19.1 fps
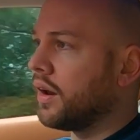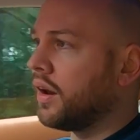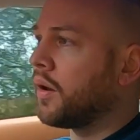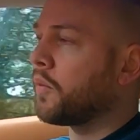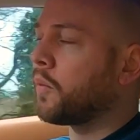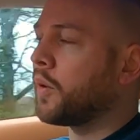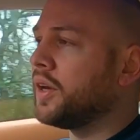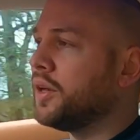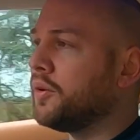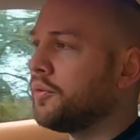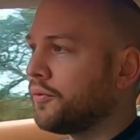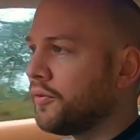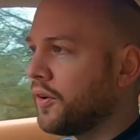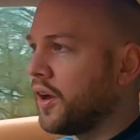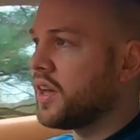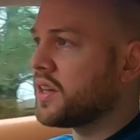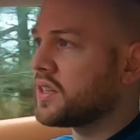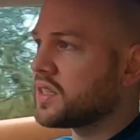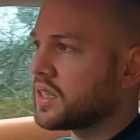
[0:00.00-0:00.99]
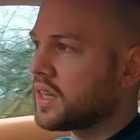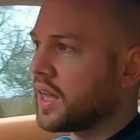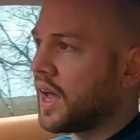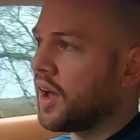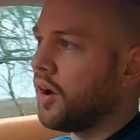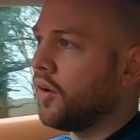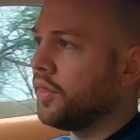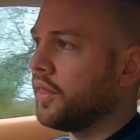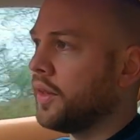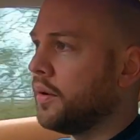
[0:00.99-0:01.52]
when you first get
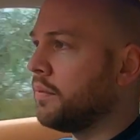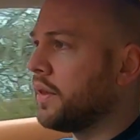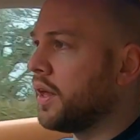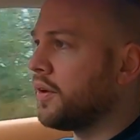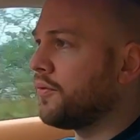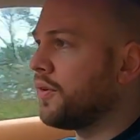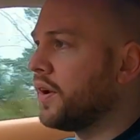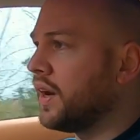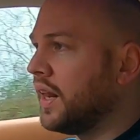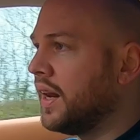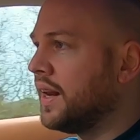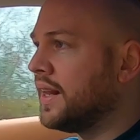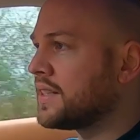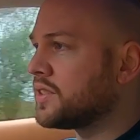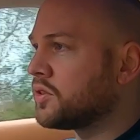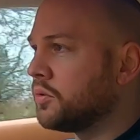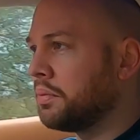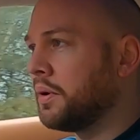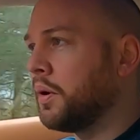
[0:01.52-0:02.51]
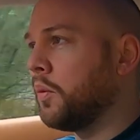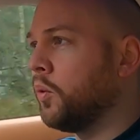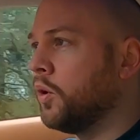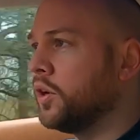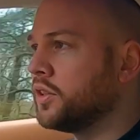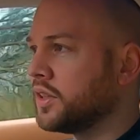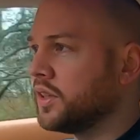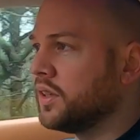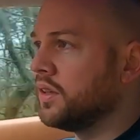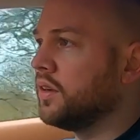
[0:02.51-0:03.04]
on them, they feel a little bit
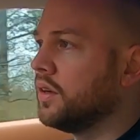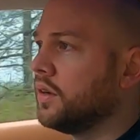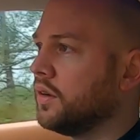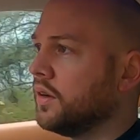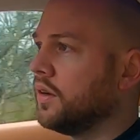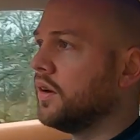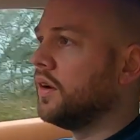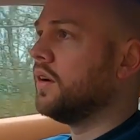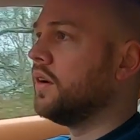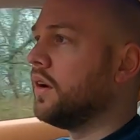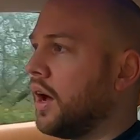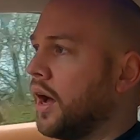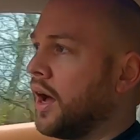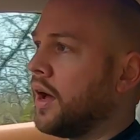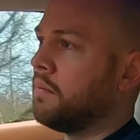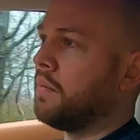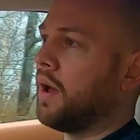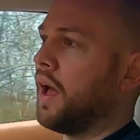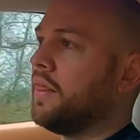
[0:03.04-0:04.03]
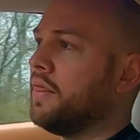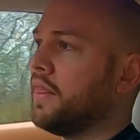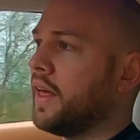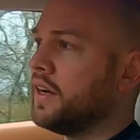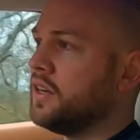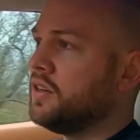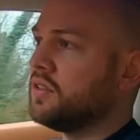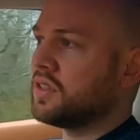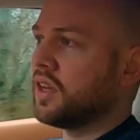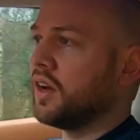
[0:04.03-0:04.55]
wooden, and then you
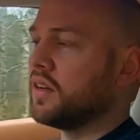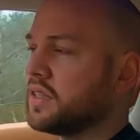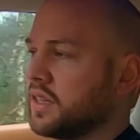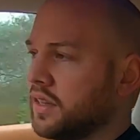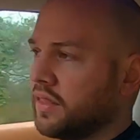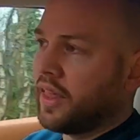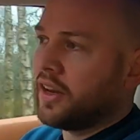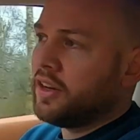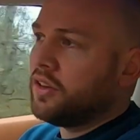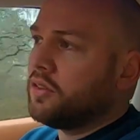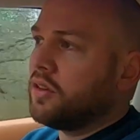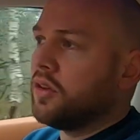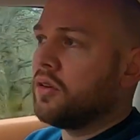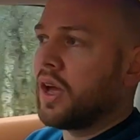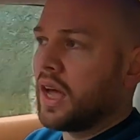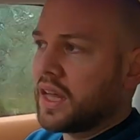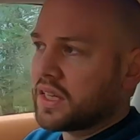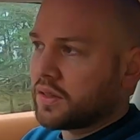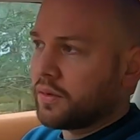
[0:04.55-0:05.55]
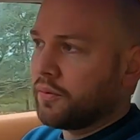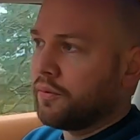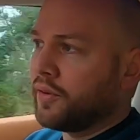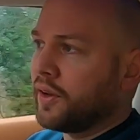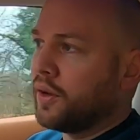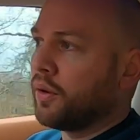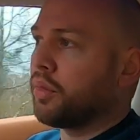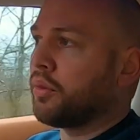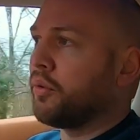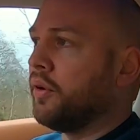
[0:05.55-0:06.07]
do get some feel
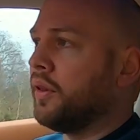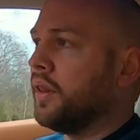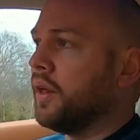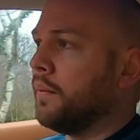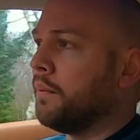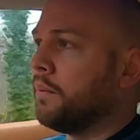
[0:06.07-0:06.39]
through them.